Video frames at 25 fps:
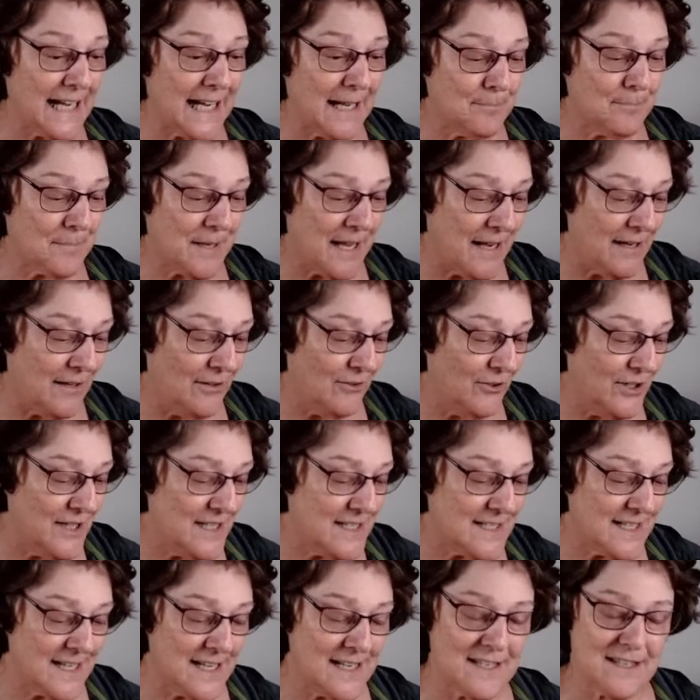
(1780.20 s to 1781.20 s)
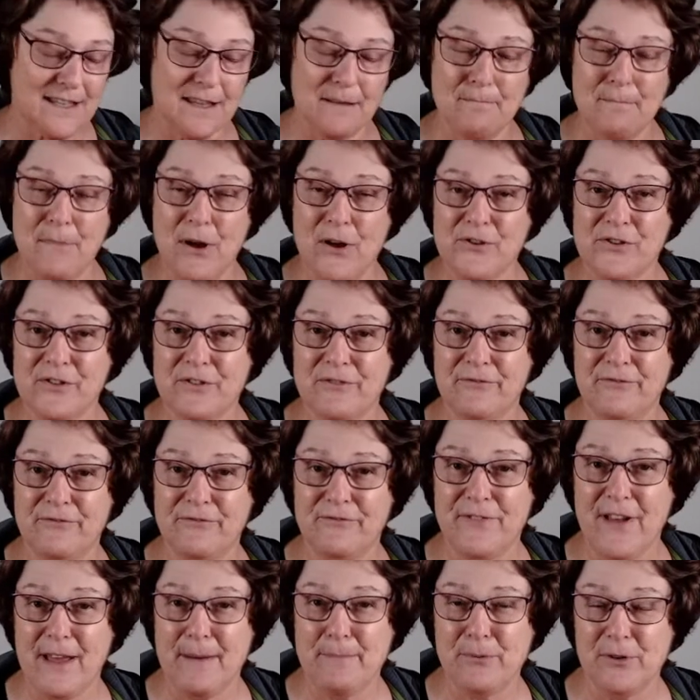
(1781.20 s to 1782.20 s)
Galleries is the most
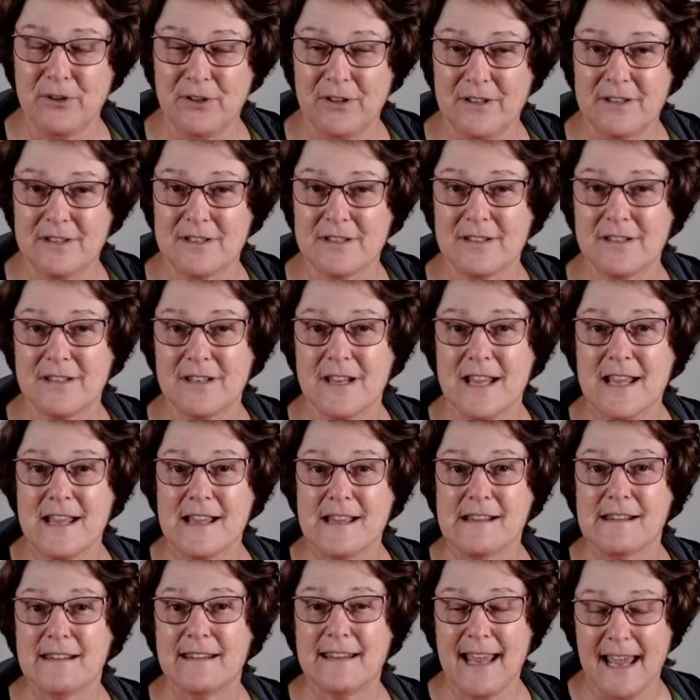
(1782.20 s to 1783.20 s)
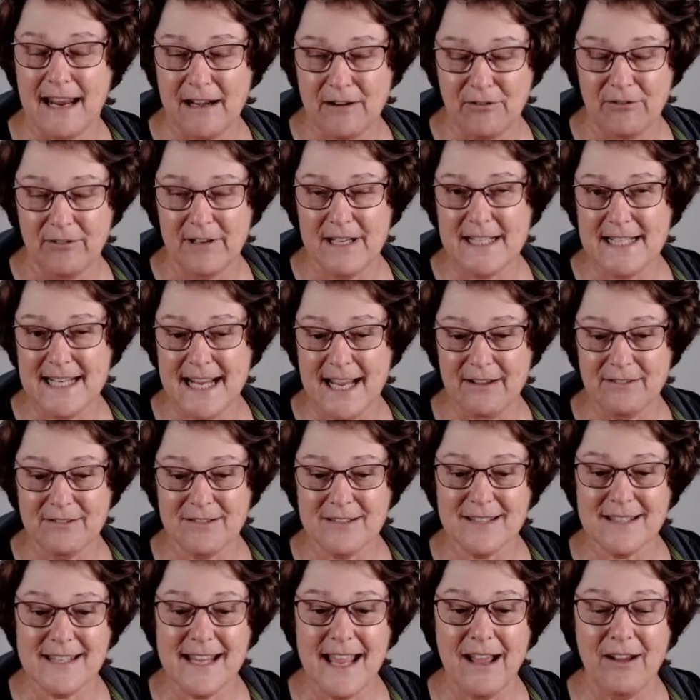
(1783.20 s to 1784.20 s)
fabulous gallery down
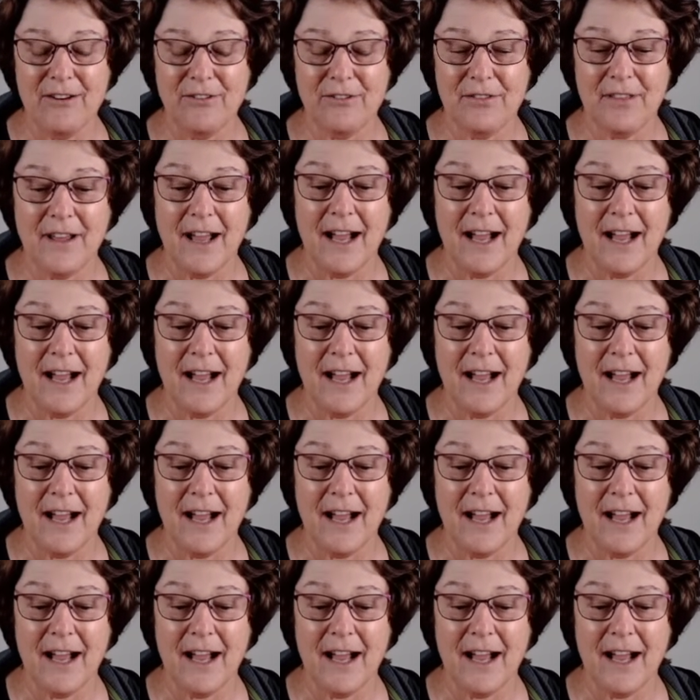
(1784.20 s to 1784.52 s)
south.